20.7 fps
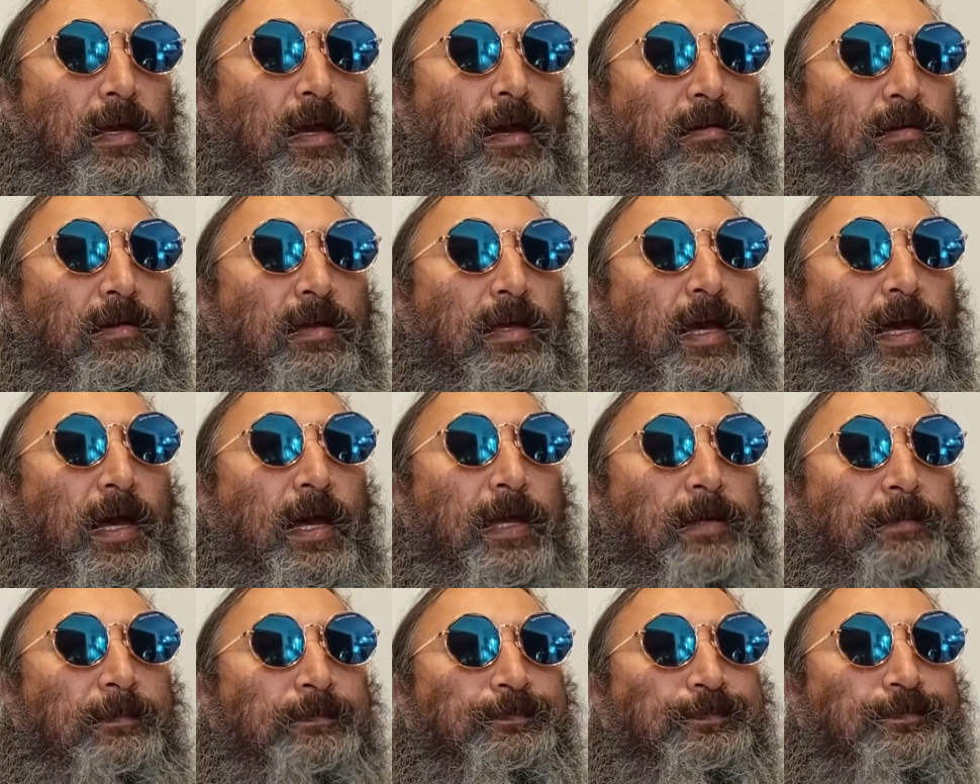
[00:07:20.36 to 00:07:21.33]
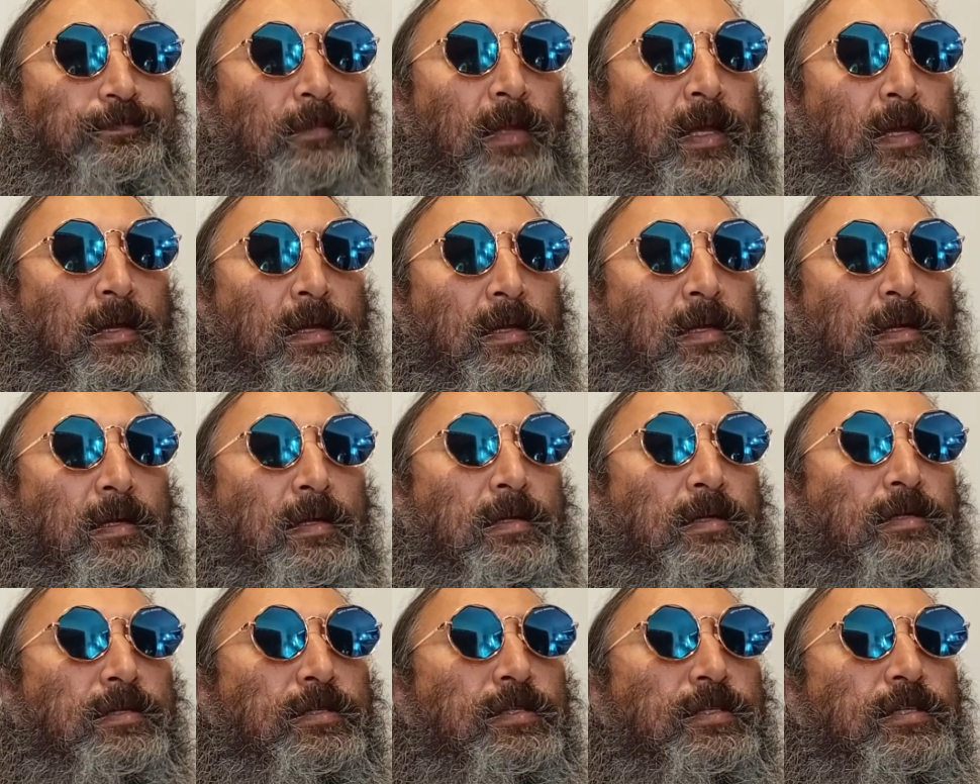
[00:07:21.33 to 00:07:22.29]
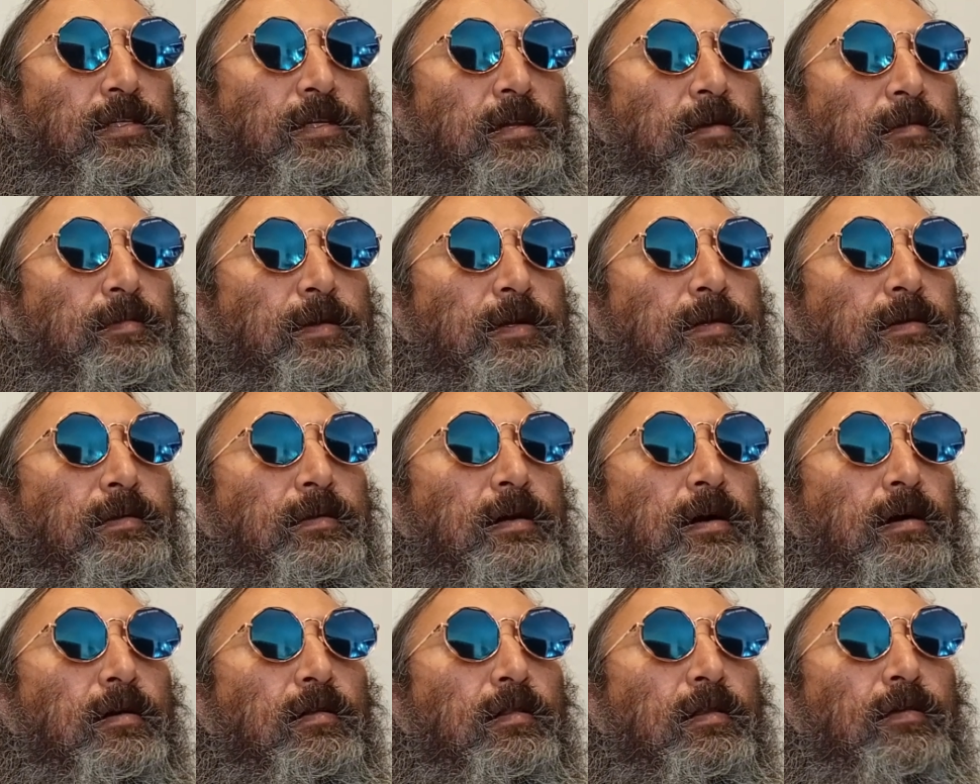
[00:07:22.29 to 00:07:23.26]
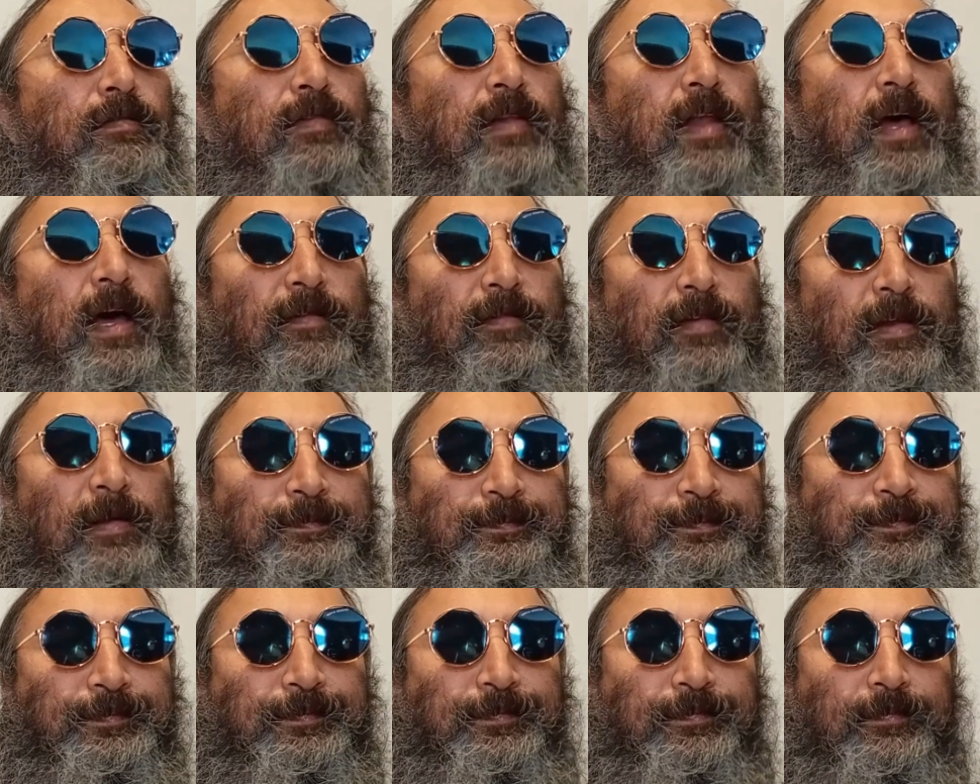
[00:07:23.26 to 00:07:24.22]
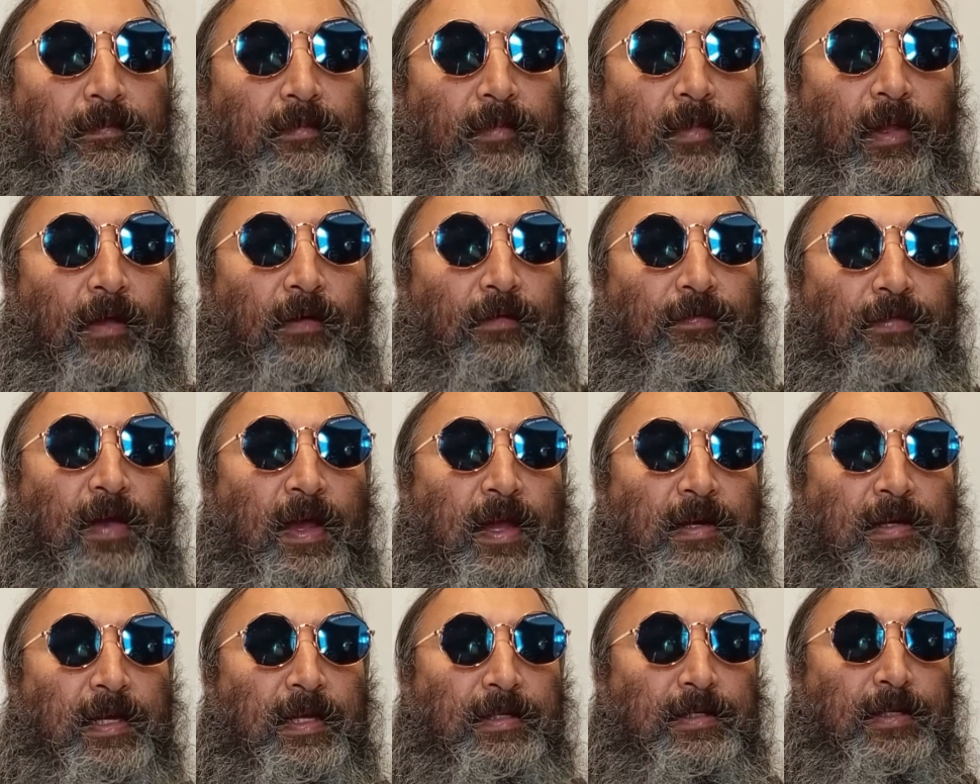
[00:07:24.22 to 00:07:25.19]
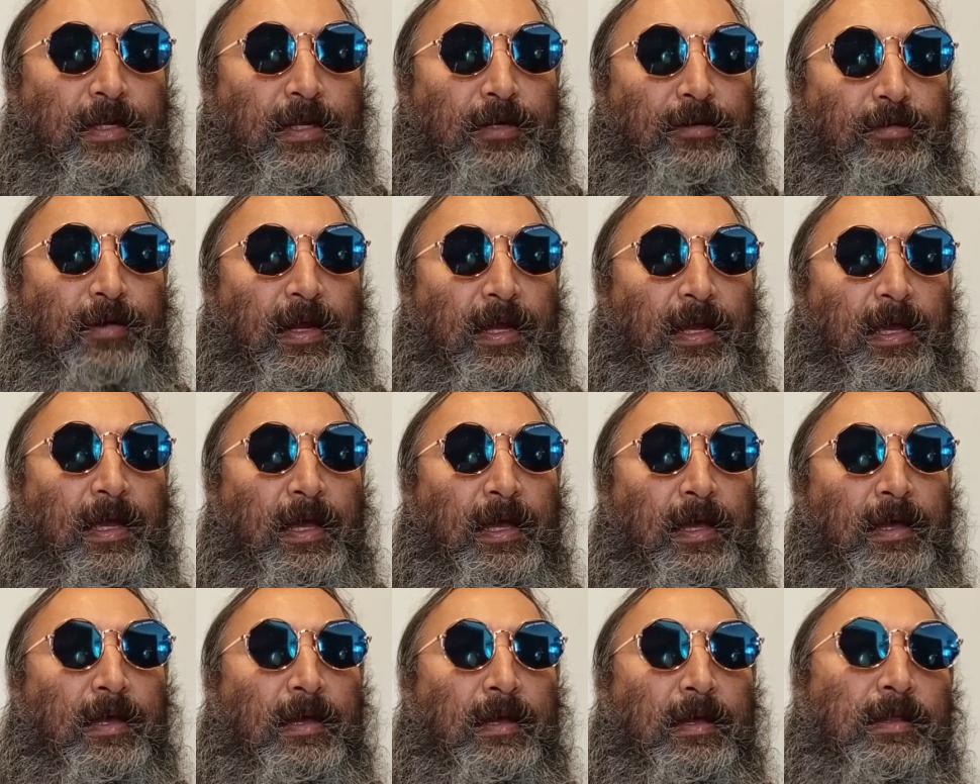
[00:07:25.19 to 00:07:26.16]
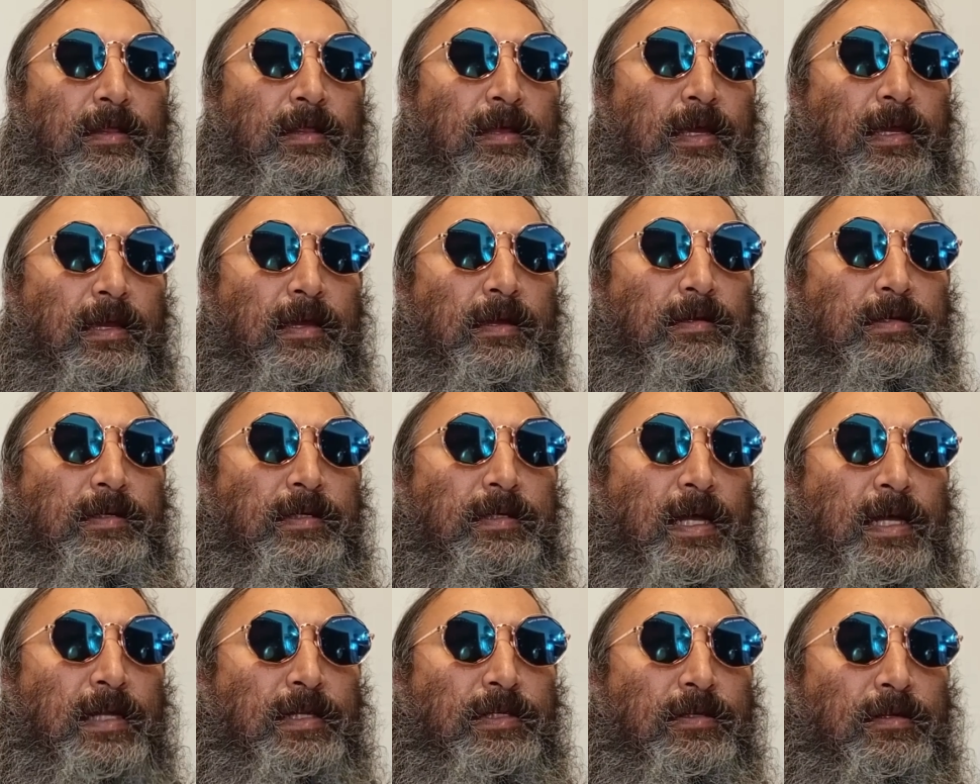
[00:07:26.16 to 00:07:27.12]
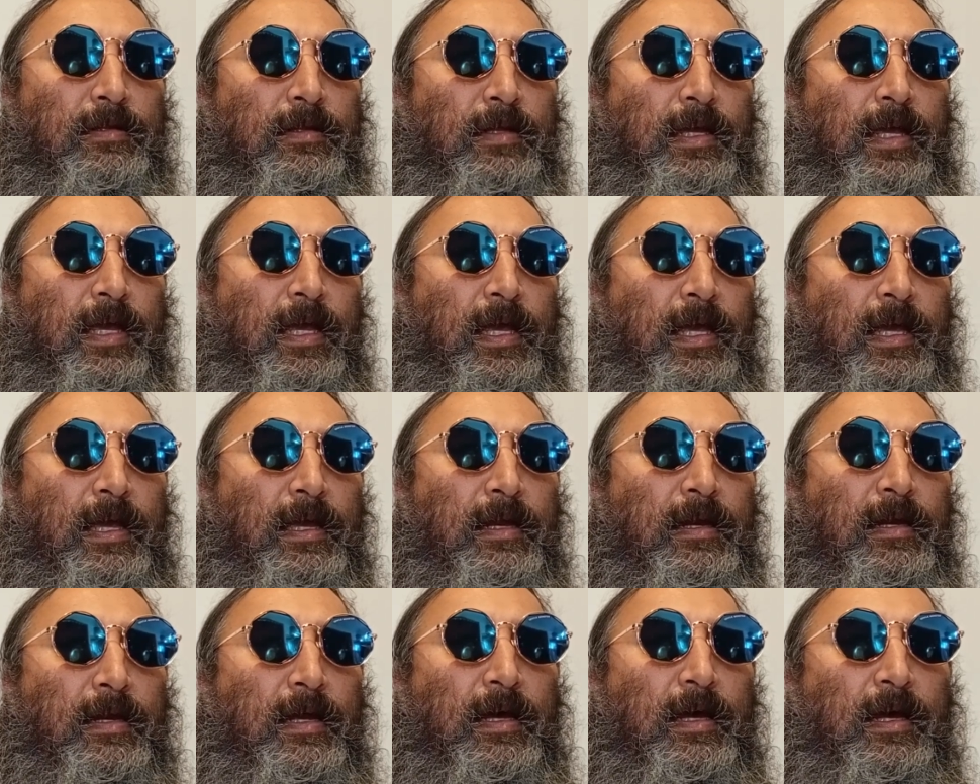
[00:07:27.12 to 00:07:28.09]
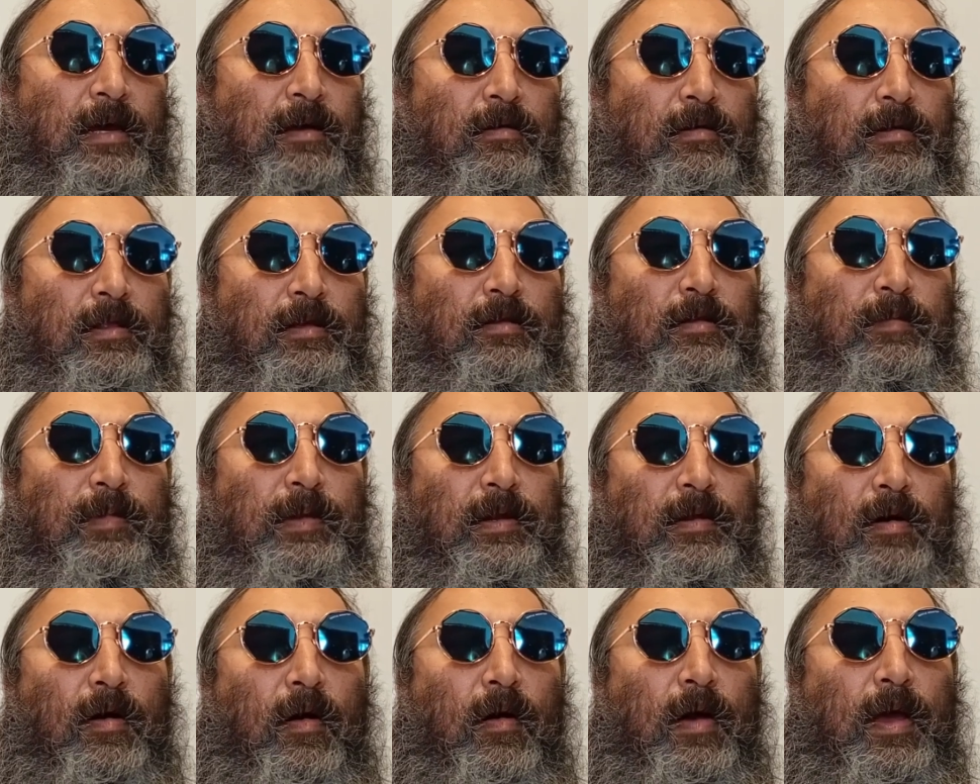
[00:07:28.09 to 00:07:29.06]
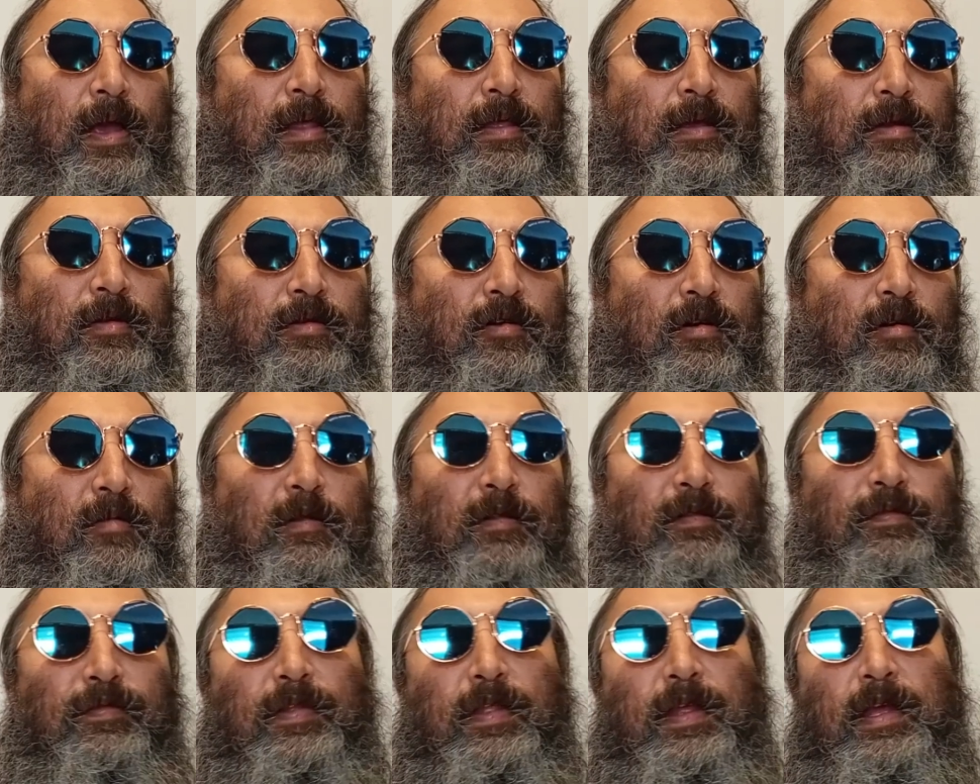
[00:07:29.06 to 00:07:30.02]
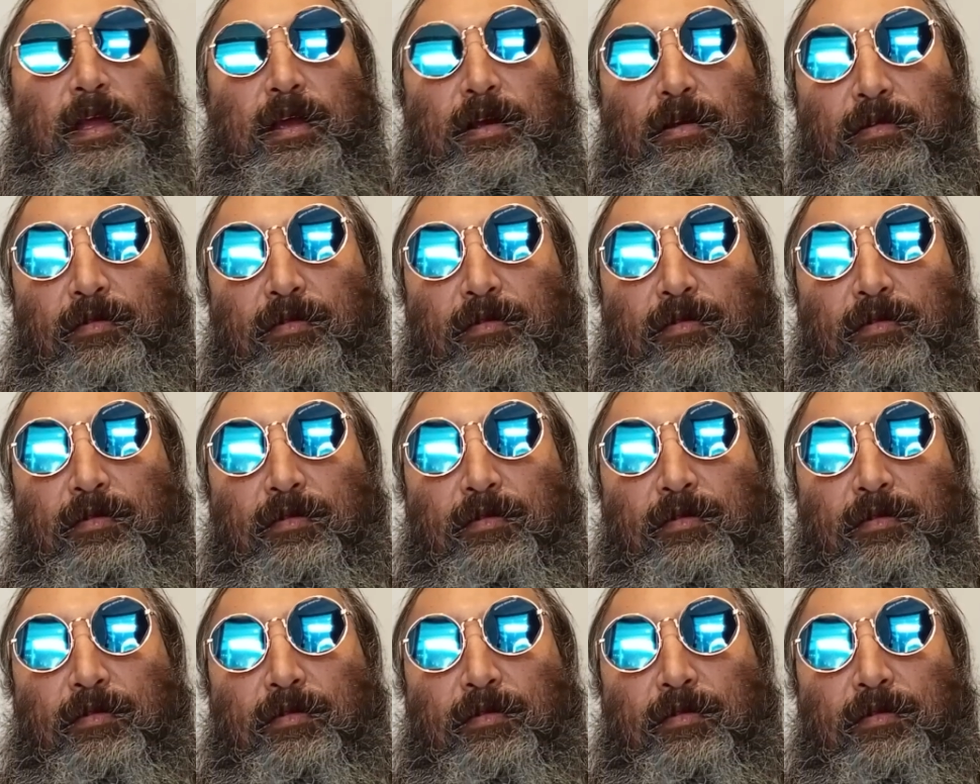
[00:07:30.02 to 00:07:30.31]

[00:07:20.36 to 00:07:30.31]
Cocaine, cinnamon cola flavoured. Fantastic drink. The stats on the can are a little bit higher than normal for the